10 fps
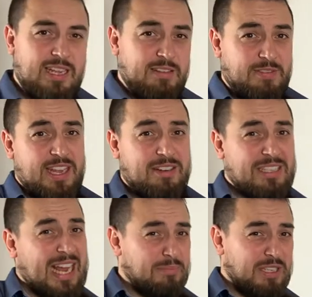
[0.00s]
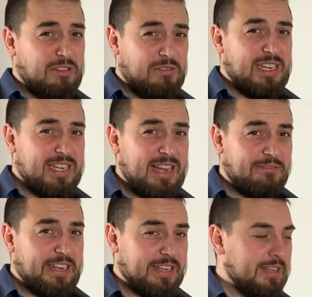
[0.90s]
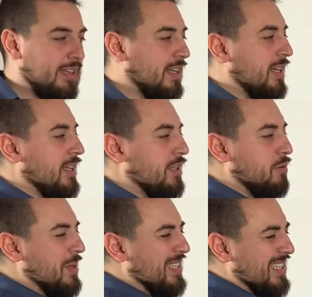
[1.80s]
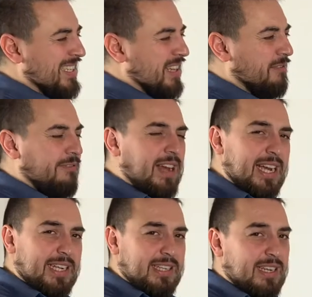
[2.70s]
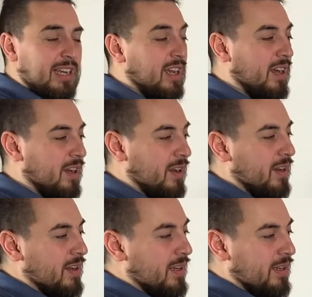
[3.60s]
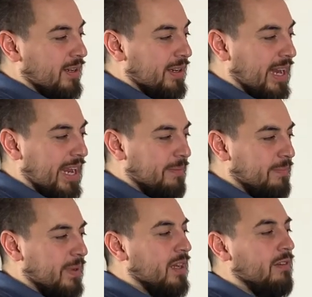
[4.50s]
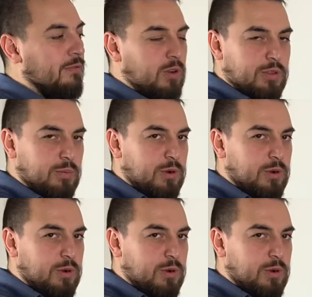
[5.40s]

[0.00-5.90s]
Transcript: If there is absolutely nothing, you will still find a name for the